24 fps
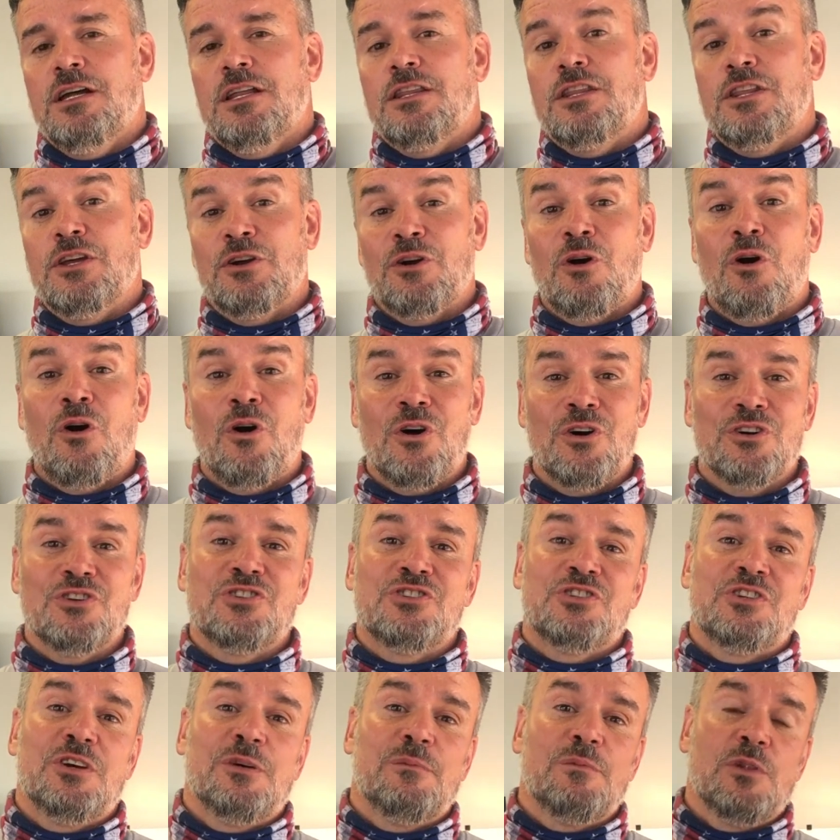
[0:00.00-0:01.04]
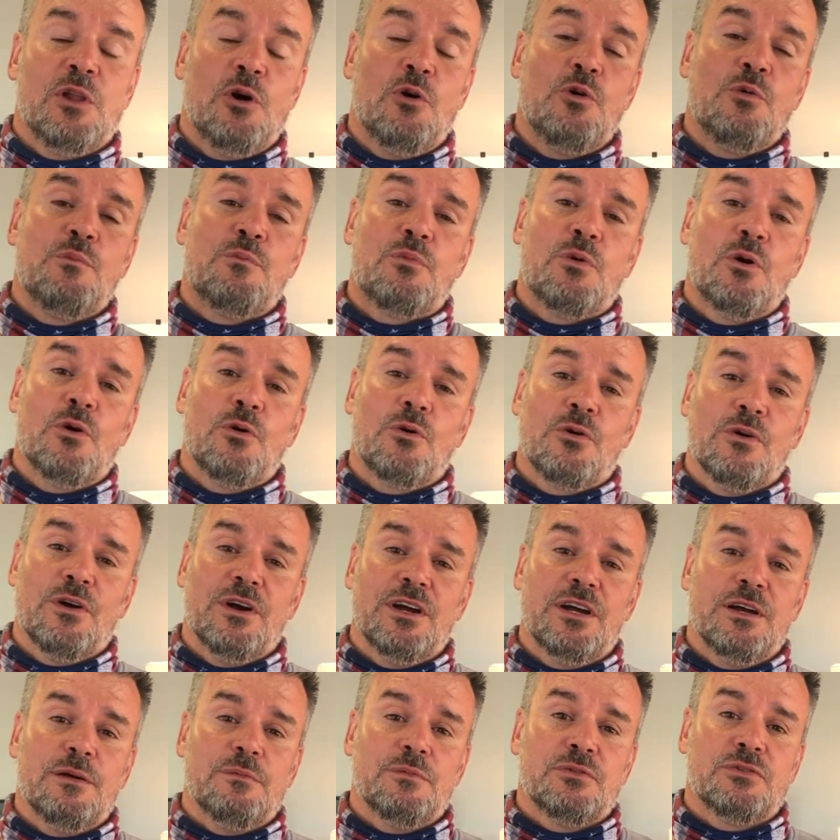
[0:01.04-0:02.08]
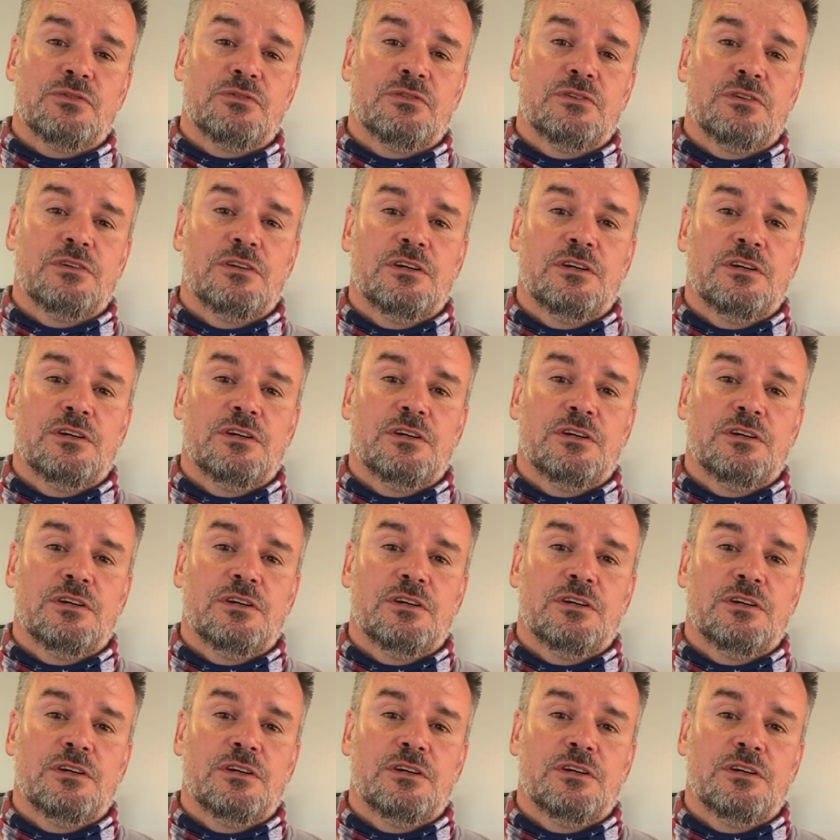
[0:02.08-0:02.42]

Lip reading: There are some loan programs